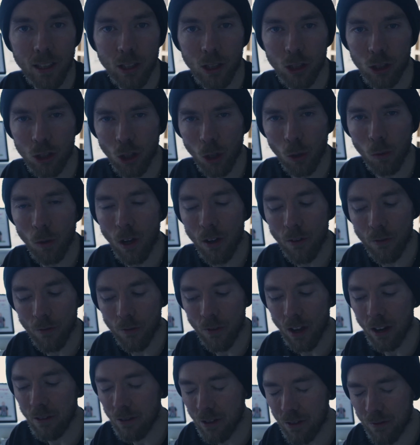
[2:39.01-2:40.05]
So a
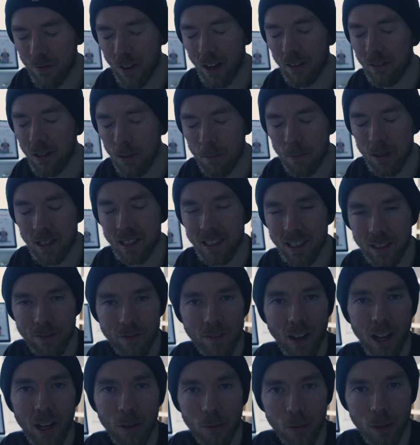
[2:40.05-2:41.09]
very, very busy
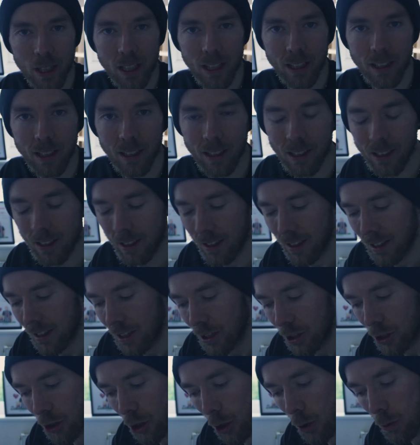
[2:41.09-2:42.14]
fight week.
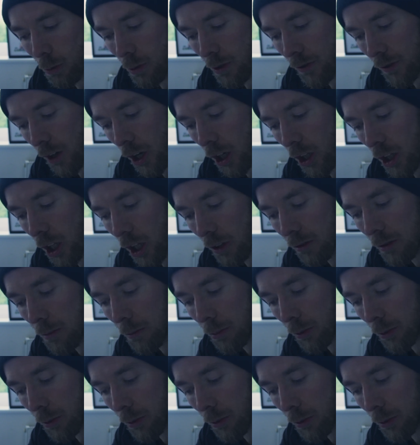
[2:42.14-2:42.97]
So we've got Lauren